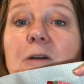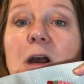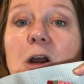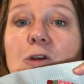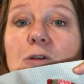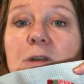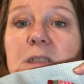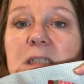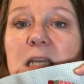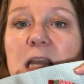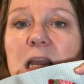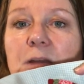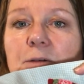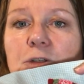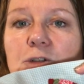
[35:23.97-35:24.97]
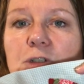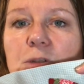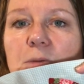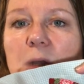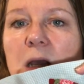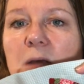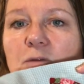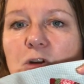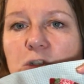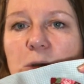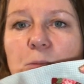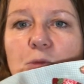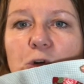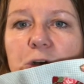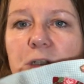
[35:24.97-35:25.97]
across to here, and just I've got to
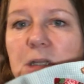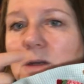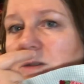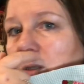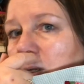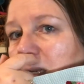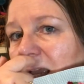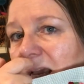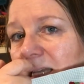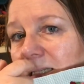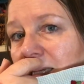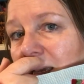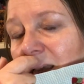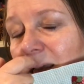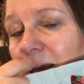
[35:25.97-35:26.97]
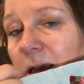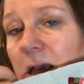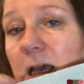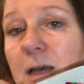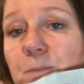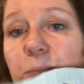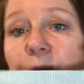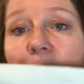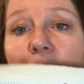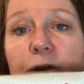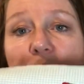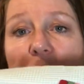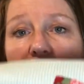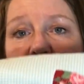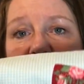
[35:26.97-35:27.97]
embroider those on yet.
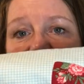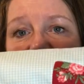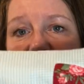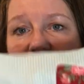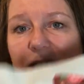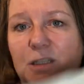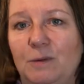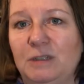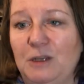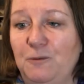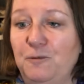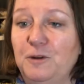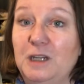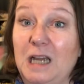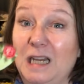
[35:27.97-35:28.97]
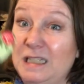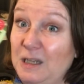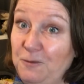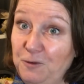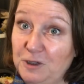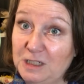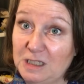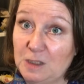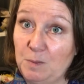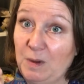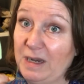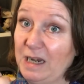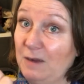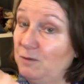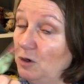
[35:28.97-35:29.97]
So again, so a different
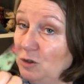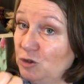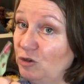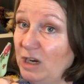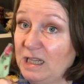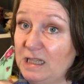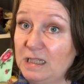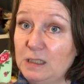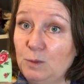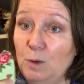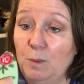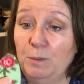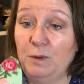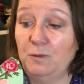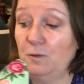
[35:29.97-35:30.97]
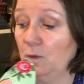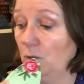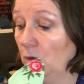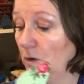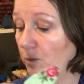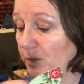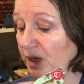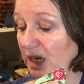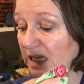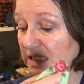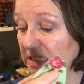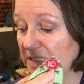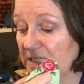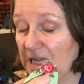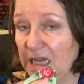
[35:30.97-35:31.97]
discipline. I've not tried this one before, but I
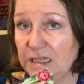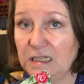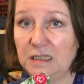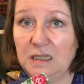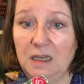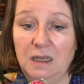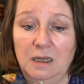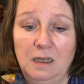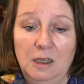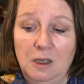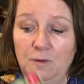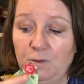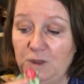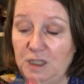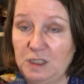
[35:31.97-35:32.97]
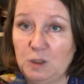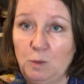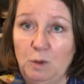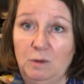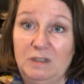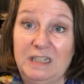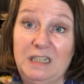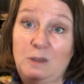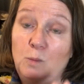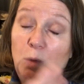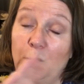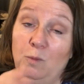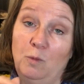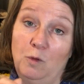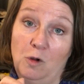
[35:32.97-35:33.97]
decided that for this quilt I didn't
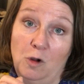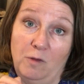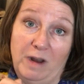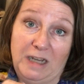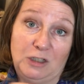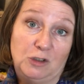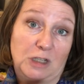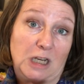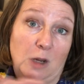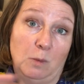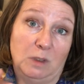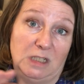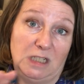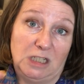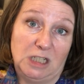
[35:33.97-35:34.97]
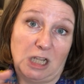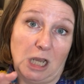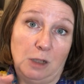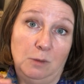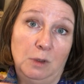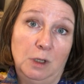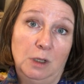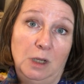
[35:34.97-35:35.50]
want raw edge because I don't want it to go,